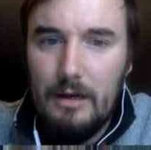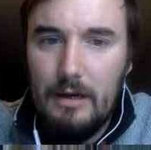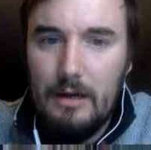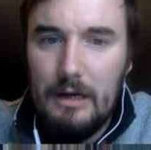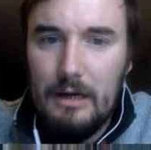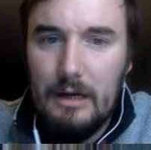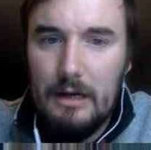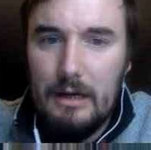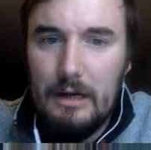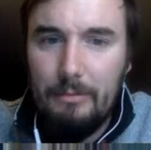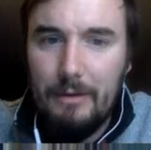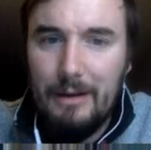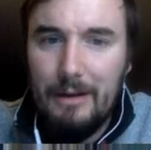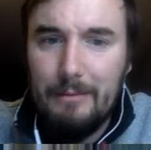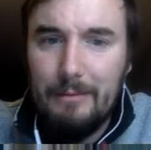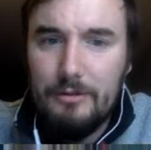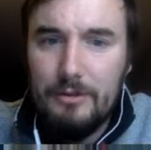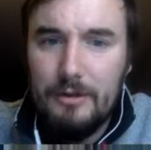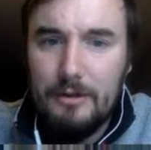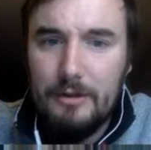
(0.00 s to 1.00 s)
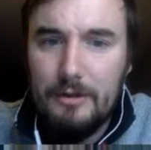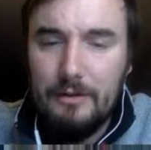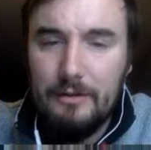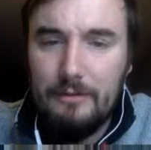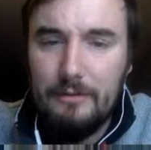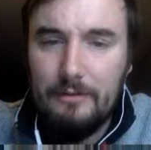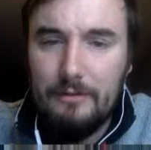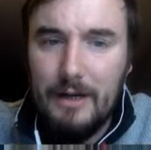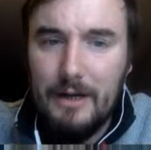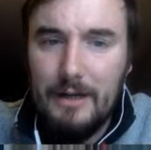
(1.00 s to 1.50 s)
Bramble sharks eat
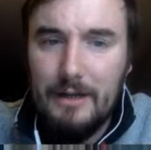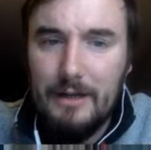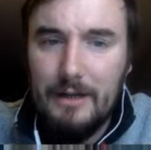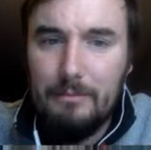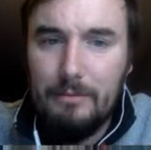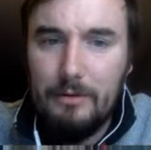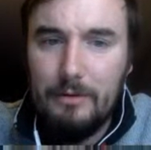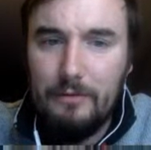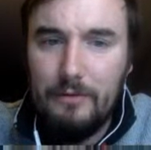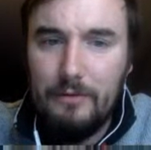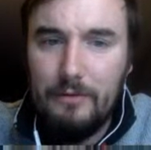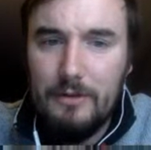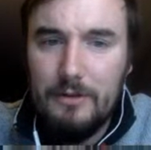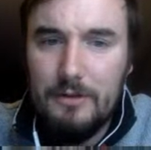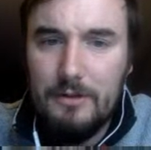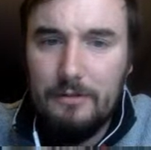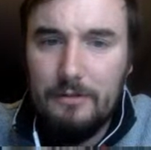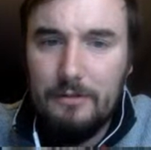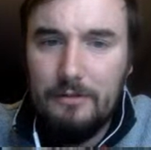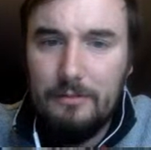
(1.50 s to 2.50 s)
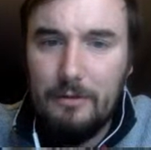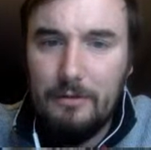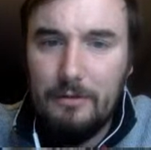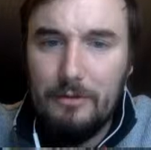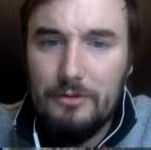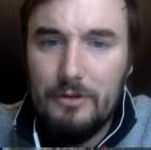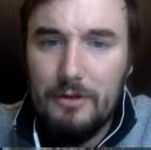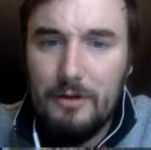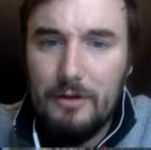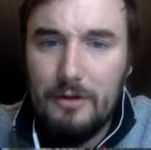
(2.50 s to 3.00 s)
a variety of bony fishes,
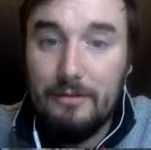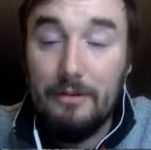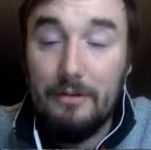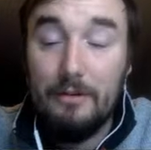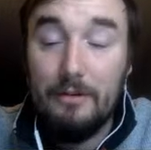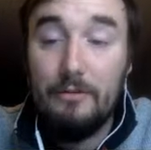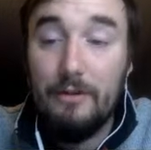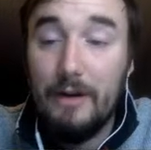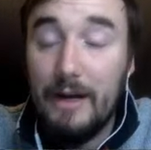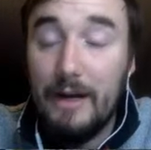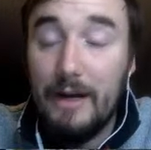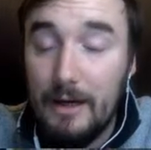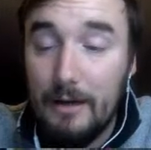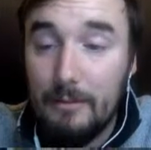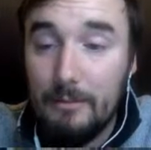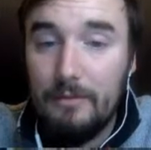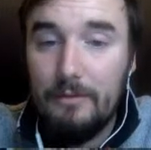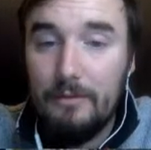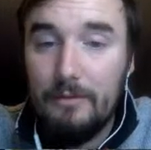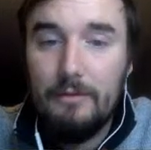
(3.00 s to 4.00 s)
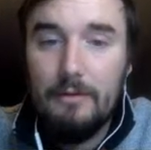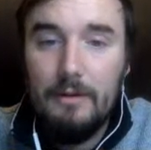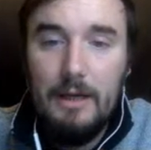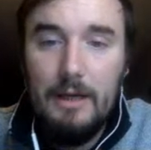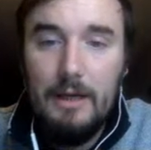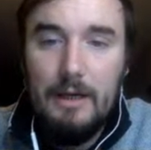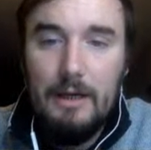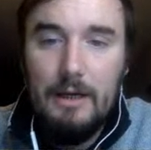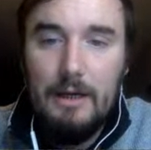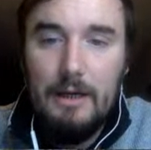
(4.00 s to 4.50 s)
small sharks, and crabs.
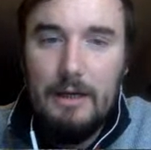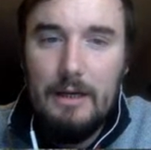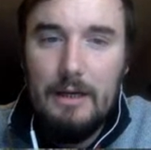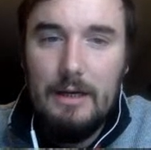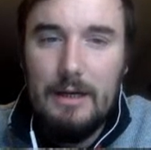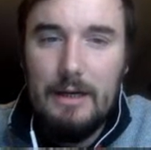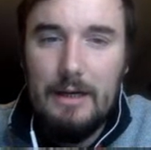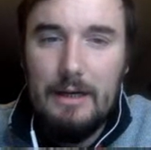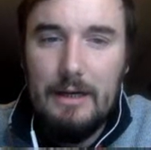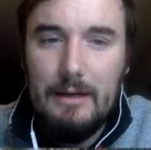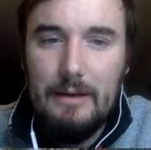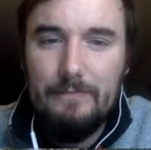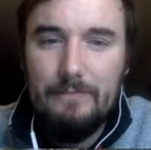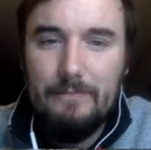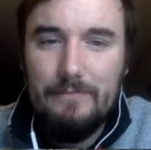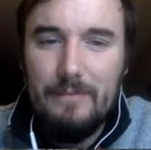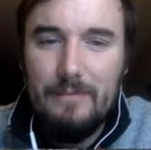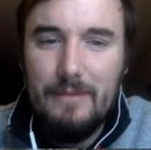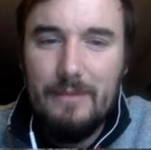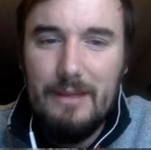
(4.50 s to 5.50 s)
I